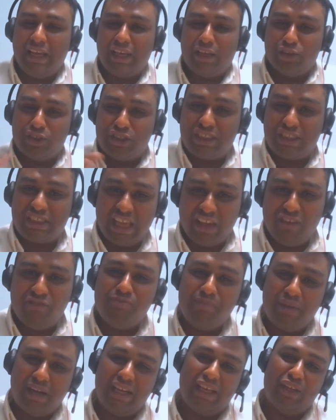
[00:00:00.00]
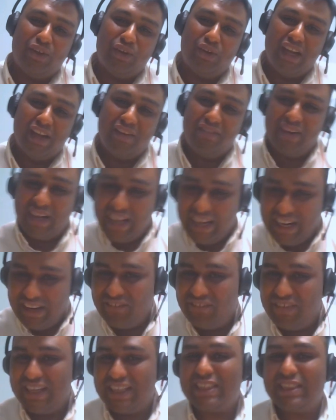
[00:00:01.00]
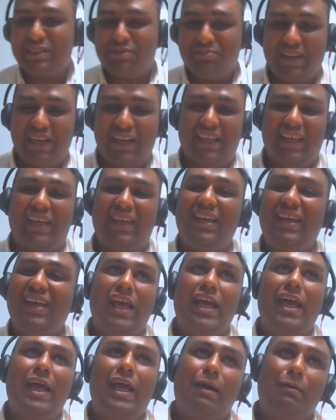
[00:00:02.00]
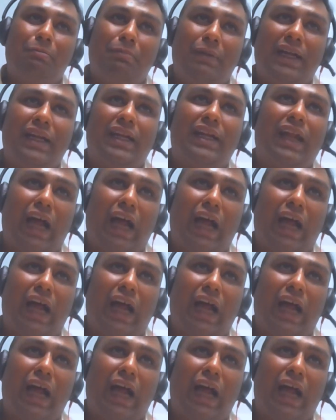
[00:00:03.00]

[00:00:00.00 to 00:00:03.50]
like you save money, you never invest money. But